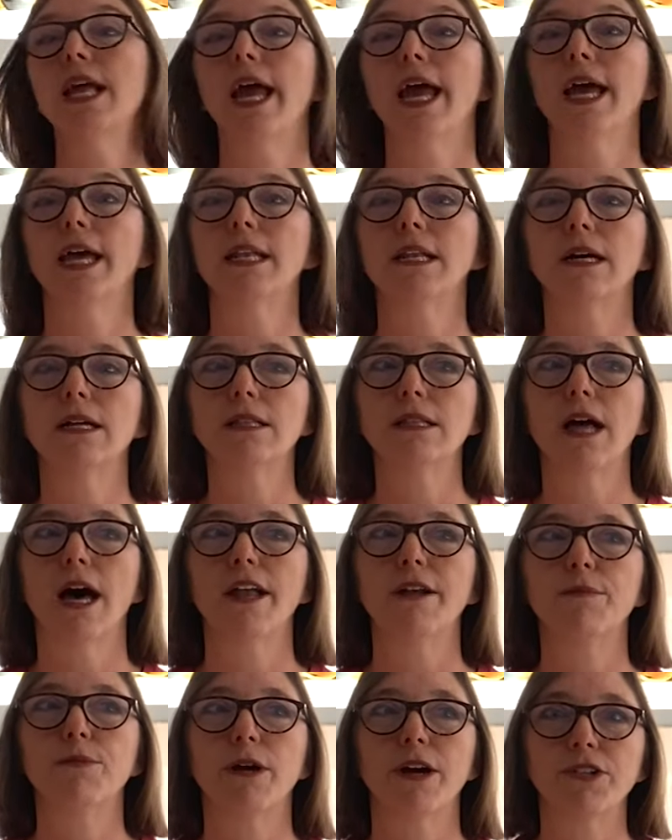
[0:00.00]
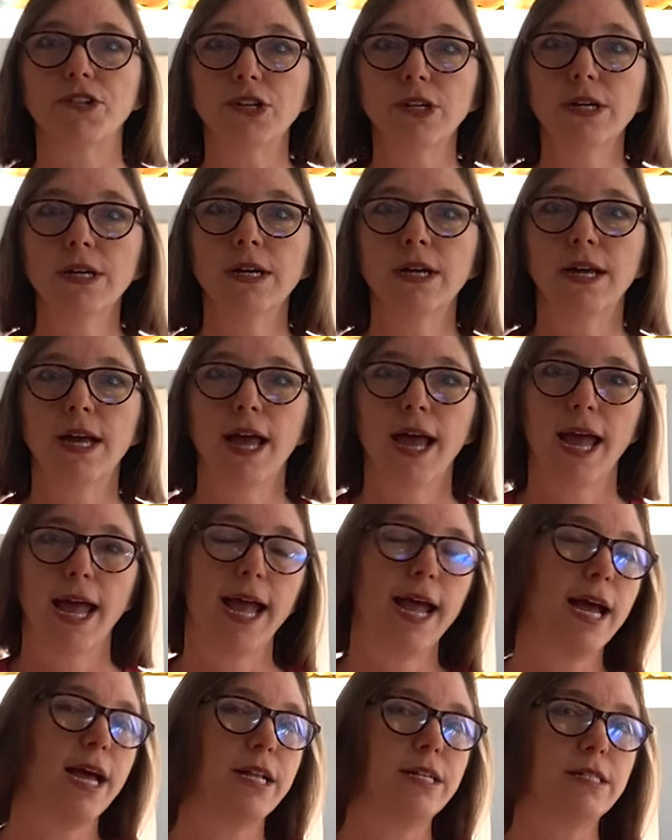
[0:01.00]
and a lot of pressure.
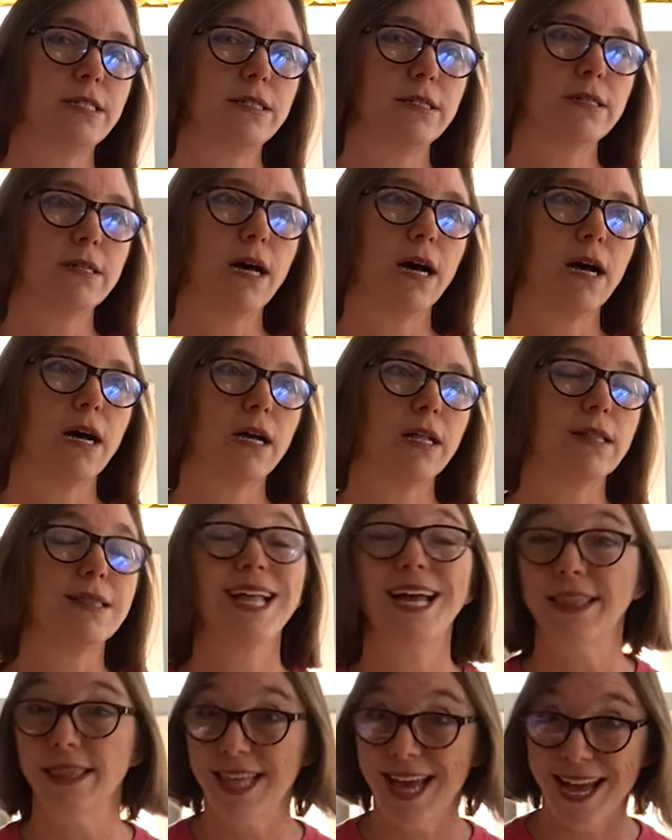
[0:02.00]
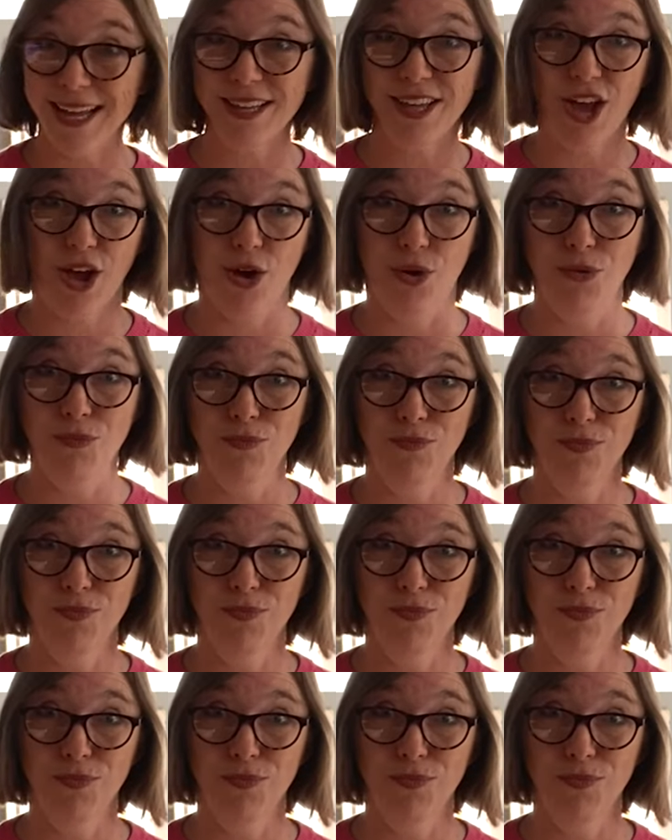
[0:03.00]
And uh, let that go.